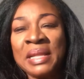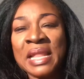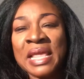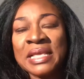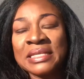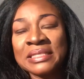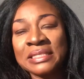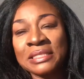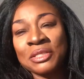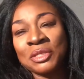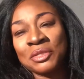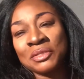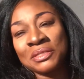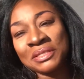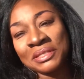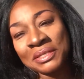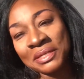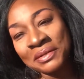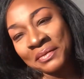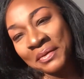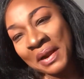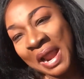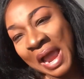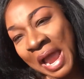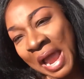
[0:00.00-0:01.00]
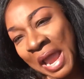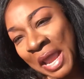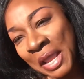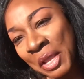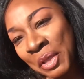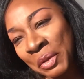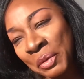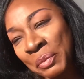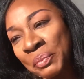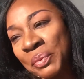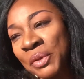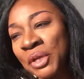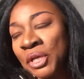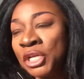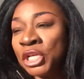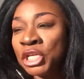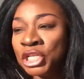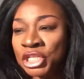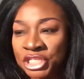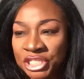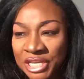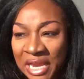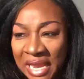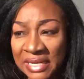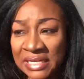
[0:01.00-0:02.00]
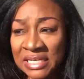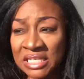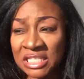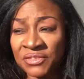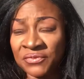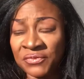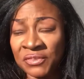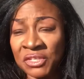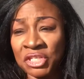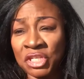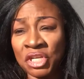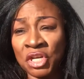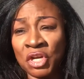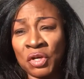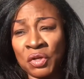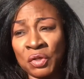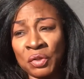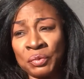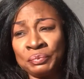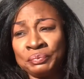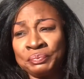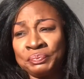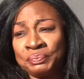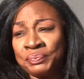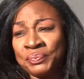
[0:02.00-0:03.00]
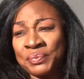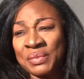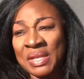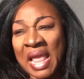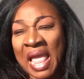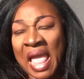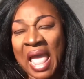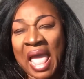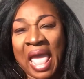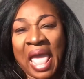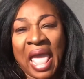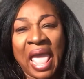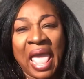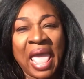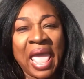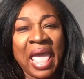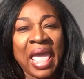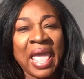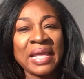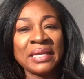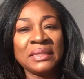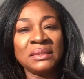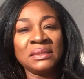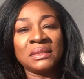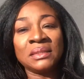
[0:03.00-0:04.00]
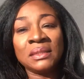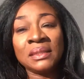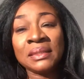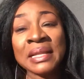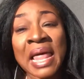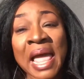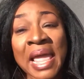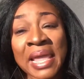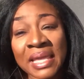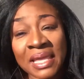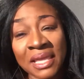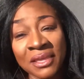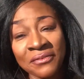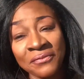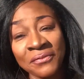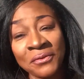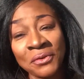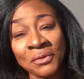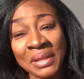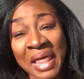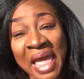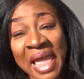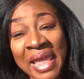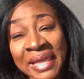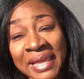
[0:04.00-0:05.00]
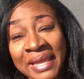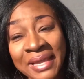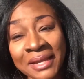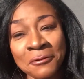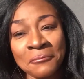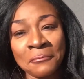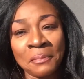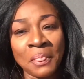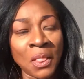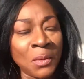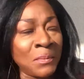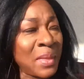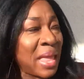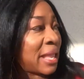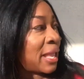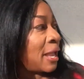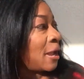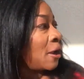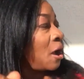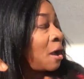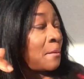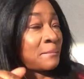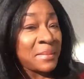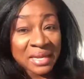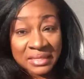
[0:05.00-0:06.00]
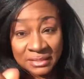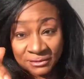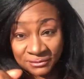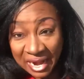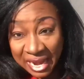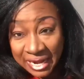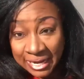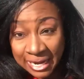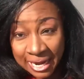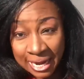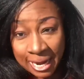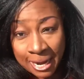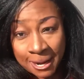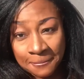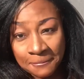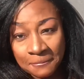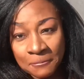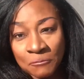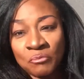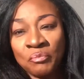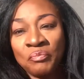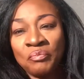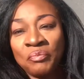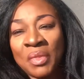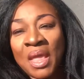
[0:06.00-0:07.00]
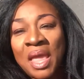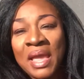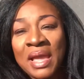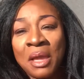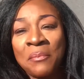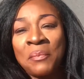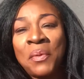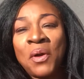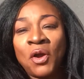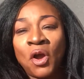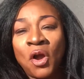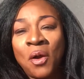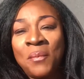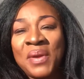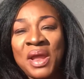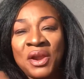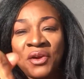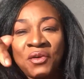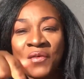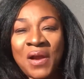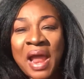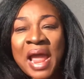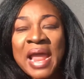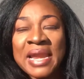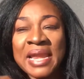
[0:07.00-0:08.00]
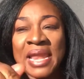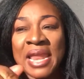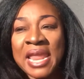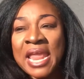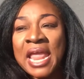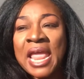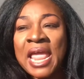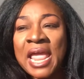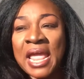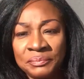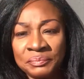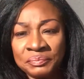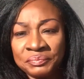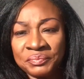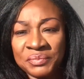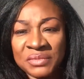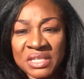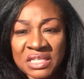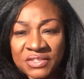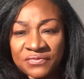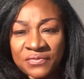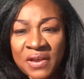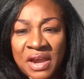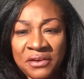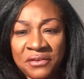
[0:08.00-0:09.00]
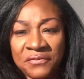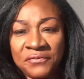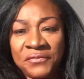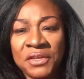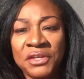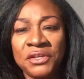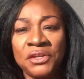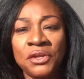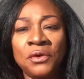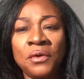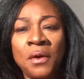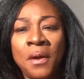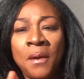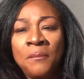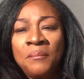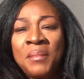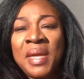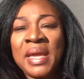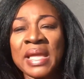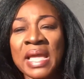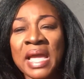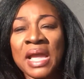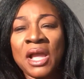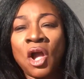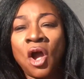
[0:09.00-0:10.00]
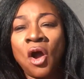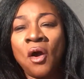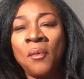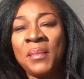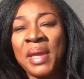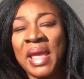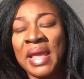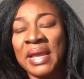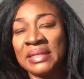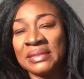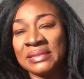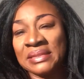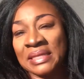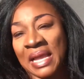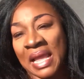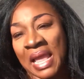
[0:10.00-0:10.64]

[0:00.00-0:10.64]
Subscribe, share this video, and like if you like it. So make a comment right here. Make a comment right here. This very video. Make a comment,